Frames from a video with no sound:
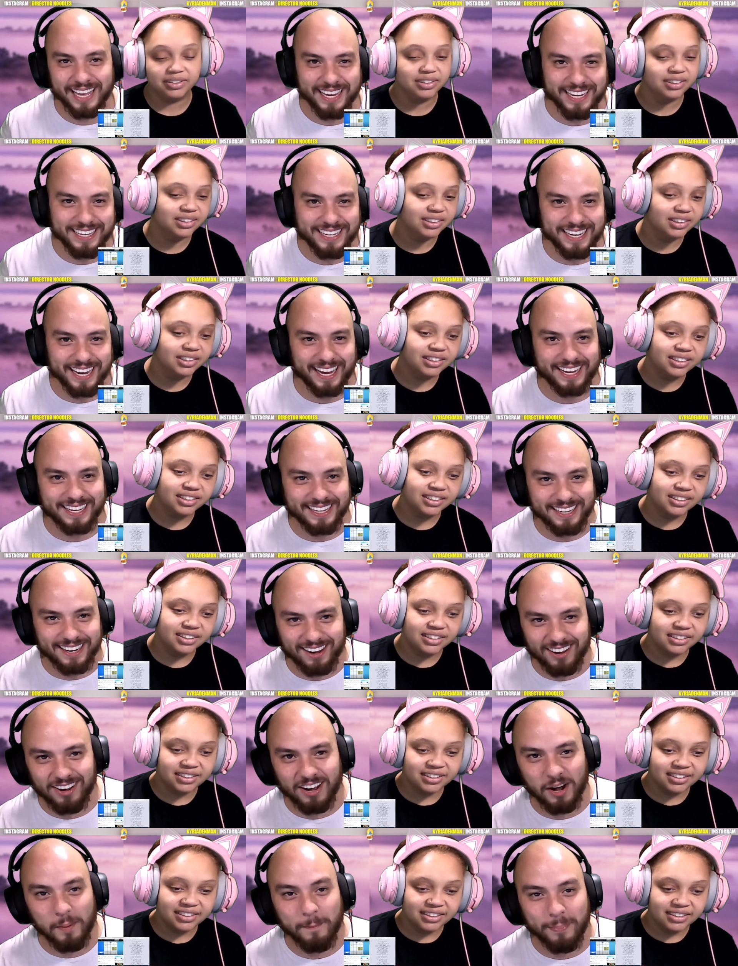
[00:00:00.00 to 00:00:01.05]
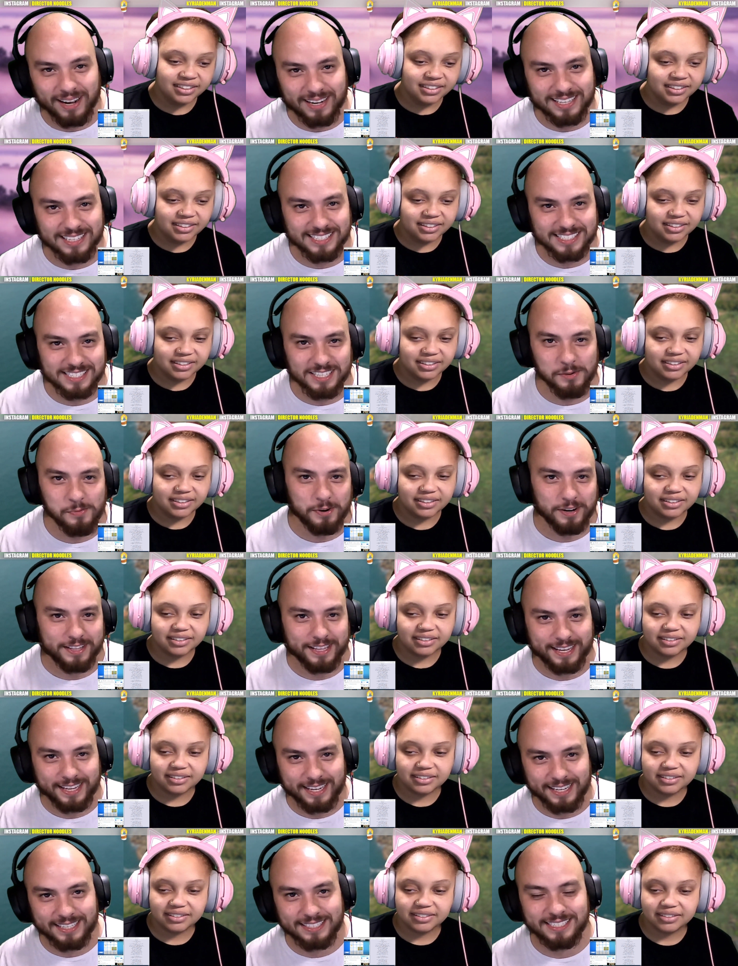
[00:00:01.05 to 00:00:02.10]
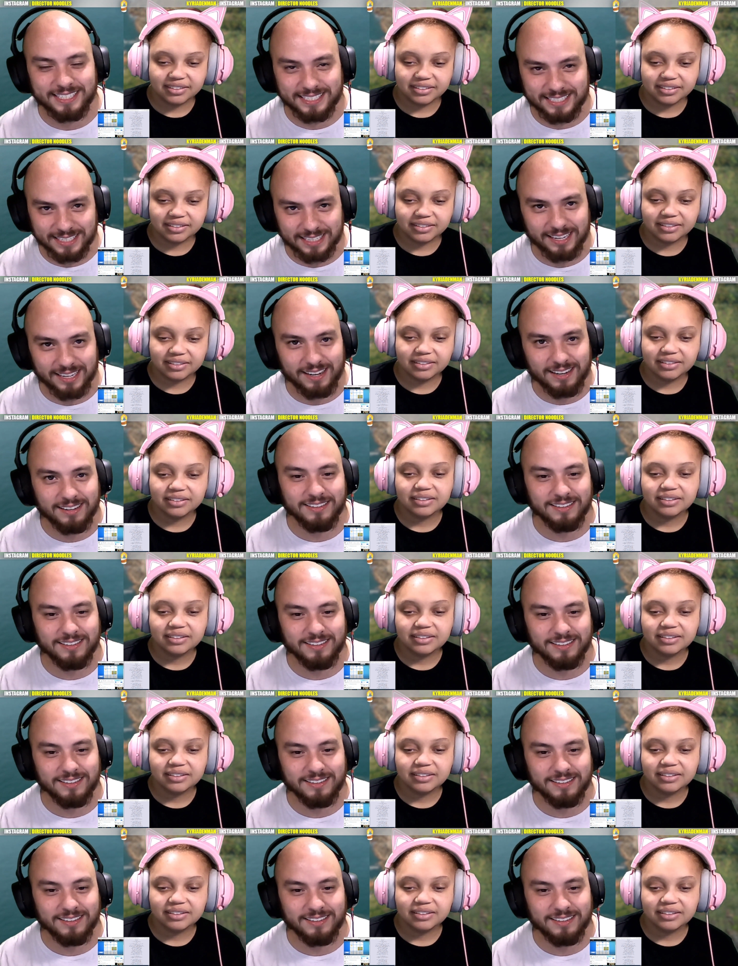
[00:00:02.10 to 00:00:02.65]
Speaker 1: that he got, you know, a bucket somewhere that he could just, you